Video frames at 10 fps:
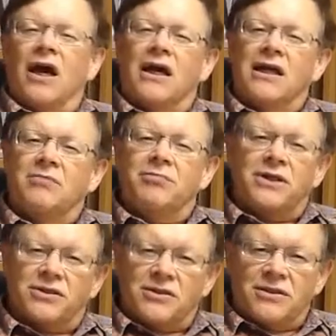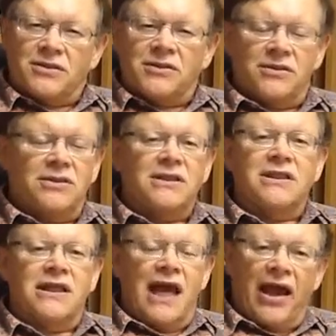In business, in
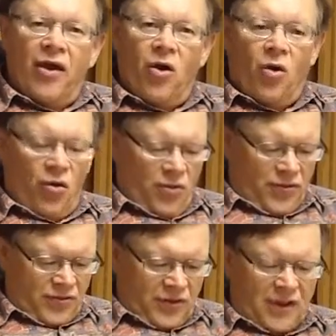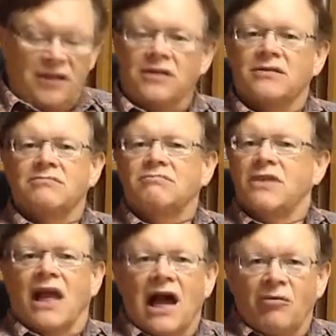health, in
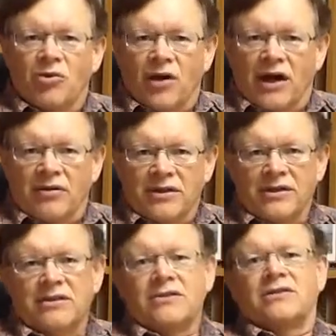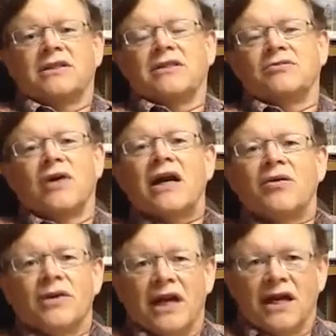libraries, in
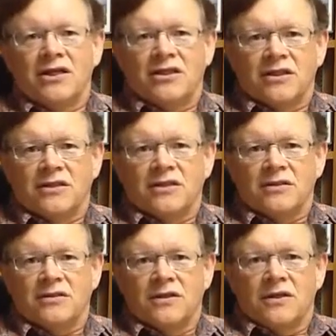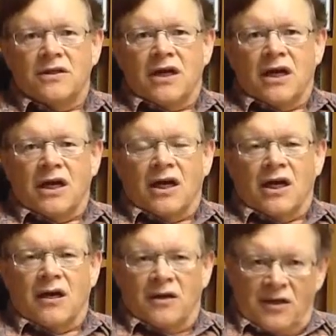recreation,
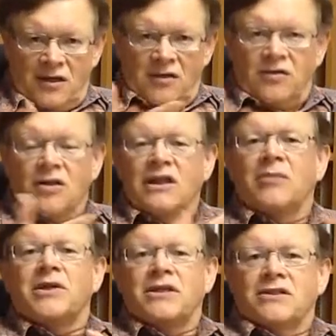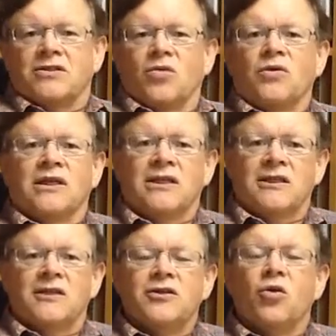the limit is
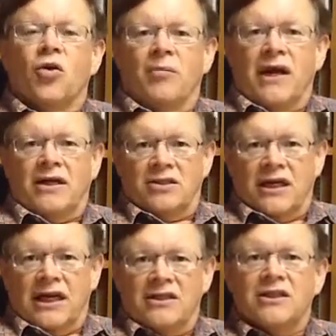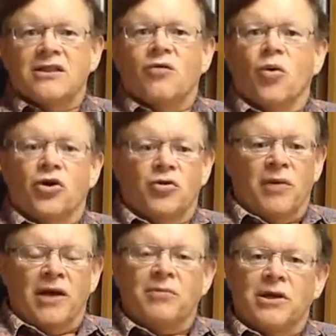only your imagination of where you
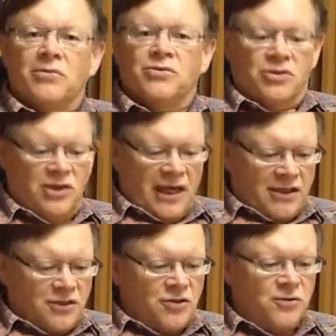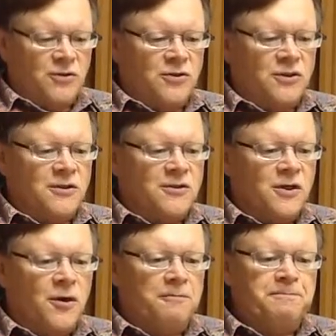might be able to take students. And
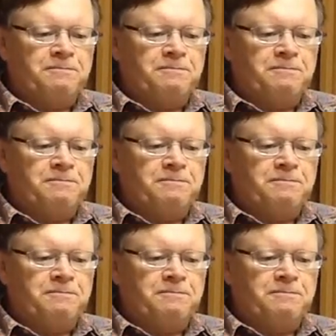so